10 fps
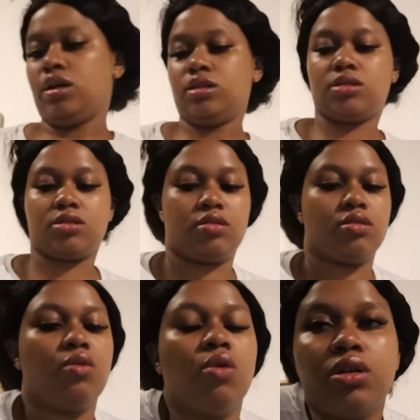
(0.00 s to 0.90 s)

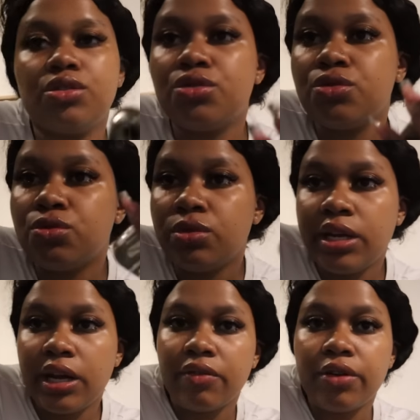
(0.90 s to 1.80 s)
It's
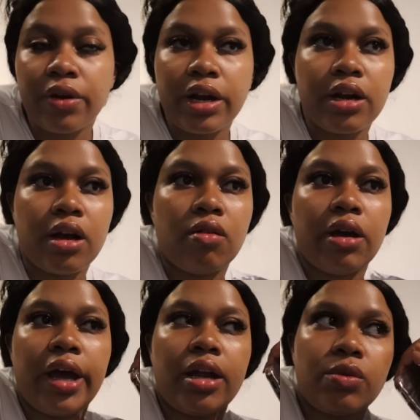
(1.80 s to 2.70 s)
11:15 right
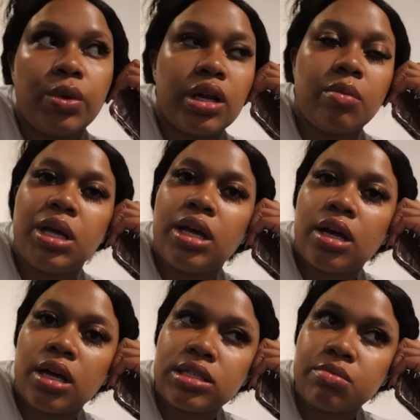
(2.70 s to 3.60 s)
now, and we're gonna make
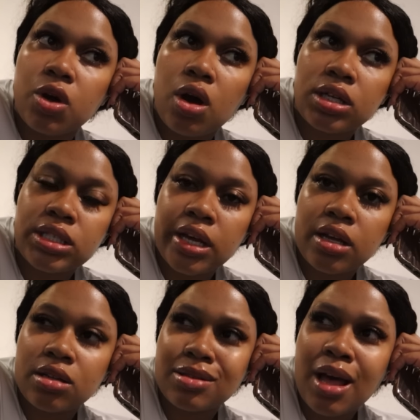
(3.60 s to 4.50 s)
some
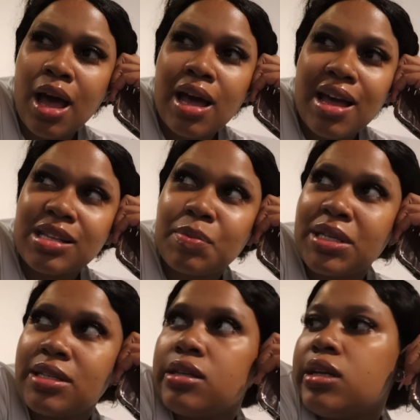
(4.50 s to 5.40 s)
cocktails. It's
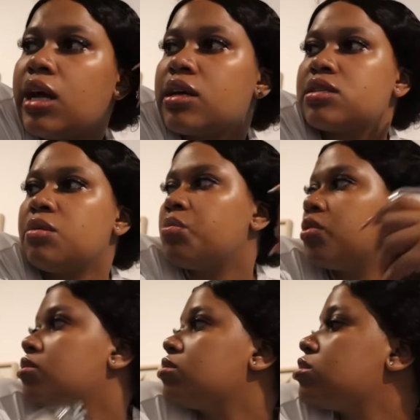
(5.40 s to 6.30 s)
basically like a
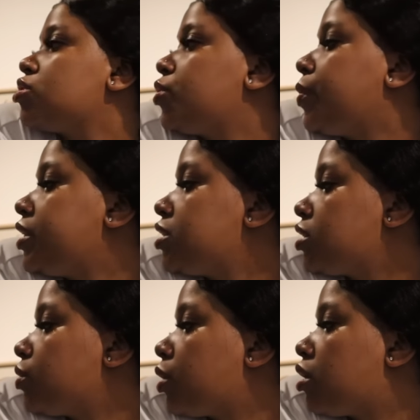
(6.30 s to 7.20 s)
simple situation.